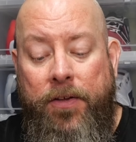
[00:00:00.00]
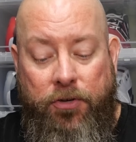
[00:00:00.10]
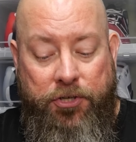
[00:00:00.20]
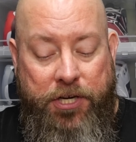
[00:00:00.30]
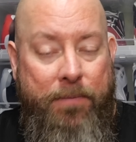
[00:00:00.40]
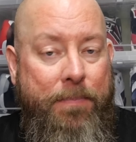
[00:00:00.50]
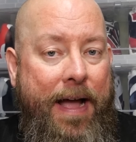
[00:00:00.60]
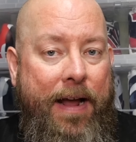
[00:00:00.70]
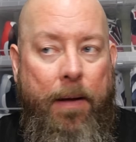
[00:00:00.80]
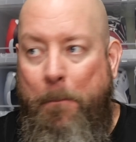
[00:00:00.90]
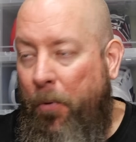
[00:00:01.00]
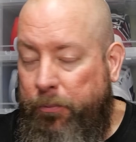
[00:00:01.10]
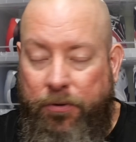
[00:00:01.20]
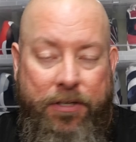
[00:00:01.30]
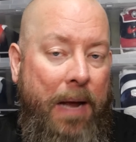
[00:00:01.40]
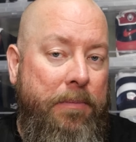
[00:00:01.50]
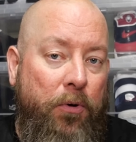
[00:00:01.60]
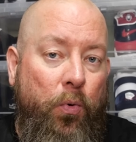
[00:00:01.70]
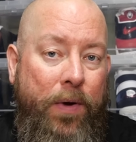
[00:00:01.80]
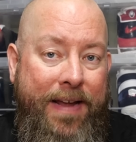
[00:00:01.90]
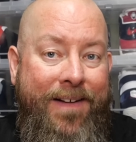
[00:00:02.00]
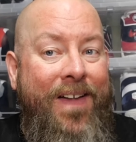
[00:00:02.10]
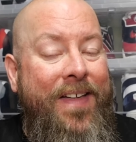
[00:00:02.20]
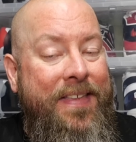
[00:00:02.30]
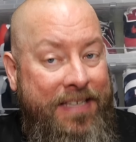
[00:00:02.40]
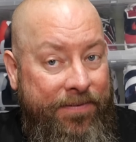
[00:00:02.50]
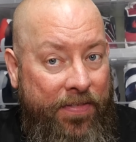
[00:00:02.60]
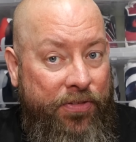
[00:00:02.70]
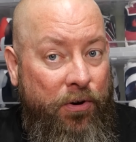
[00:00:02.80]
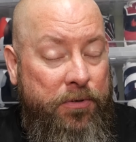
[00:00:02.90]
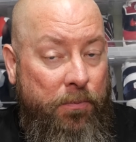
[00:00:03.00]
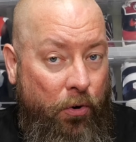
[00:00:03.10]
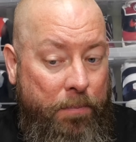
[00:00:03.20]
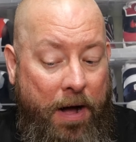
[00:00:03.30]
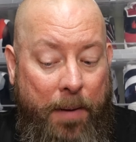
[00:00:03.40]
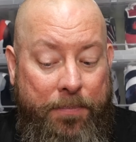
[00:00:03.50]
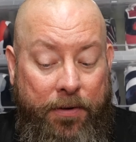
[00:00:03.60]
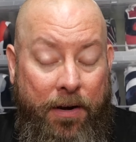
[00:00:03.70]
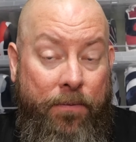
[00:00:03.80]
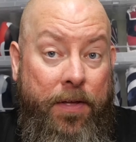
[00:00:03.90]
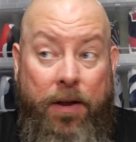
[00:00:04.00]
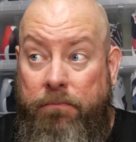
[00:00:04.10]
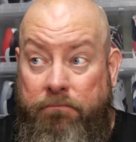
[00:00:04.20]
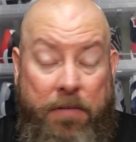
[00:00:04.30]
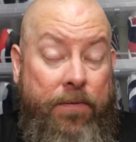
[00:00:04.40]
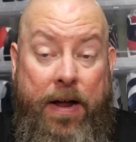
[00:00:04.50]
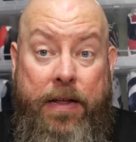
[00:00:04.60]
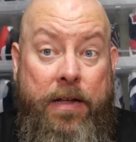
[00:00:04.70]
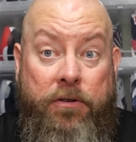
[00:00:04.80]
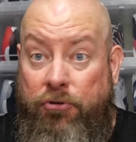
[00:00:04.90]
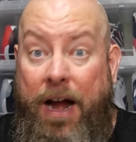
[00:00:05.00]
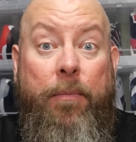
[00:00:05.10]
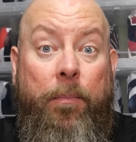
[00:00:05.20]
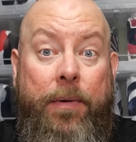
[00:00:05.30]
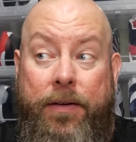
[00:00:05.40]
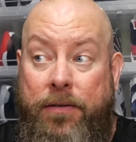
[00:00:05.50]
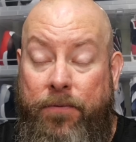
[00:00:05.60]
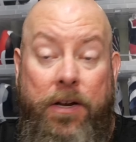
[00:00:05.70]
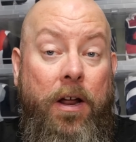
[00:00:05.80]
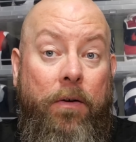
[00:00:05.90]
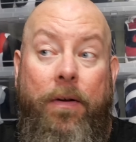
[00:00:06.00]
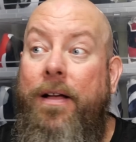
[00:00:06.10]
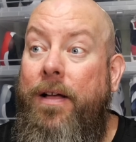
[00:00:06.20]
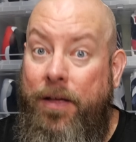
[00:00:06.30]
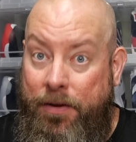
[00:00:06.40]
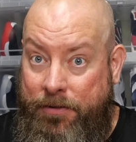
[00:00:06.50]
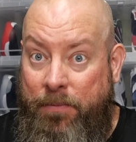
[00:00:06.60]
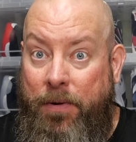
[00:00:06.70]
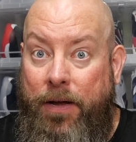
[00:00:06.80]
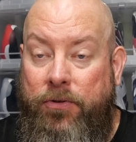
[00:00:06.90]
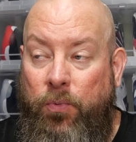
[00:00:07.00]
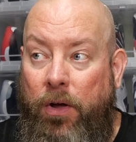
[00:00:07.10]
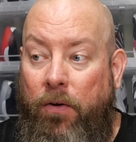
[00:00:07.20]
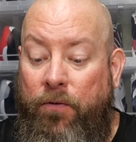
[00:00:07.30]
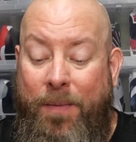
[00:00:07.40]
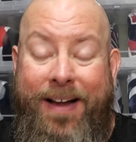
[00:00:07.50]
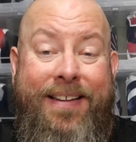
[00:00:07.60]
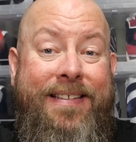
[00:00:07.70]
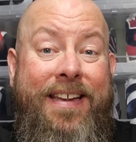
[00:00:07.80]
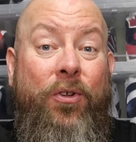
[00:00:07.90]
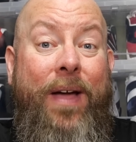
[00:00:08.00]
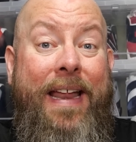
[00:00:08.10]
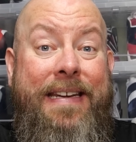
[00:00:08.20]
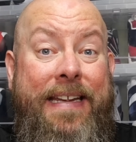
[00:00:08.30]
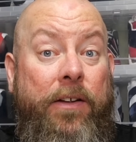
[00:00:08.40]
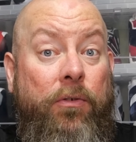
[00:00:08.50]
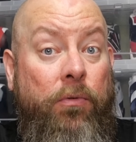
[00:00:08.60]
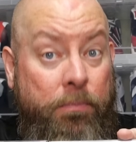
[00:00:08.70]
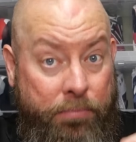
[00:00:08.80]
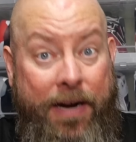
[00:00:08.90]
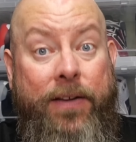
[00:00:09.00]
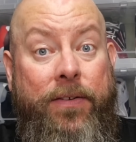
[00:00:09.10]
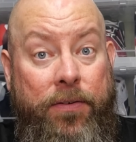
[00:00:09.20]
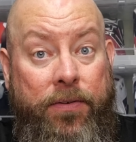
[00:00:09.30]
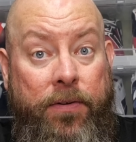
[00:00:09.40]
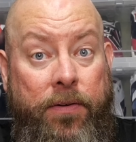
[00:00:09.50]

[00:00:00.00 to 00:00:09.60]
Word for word: So check back multiple times per week, see if I threw up some more pops, and if they if I did, grab them because if you don't, somebody else will for my steal and deal prices.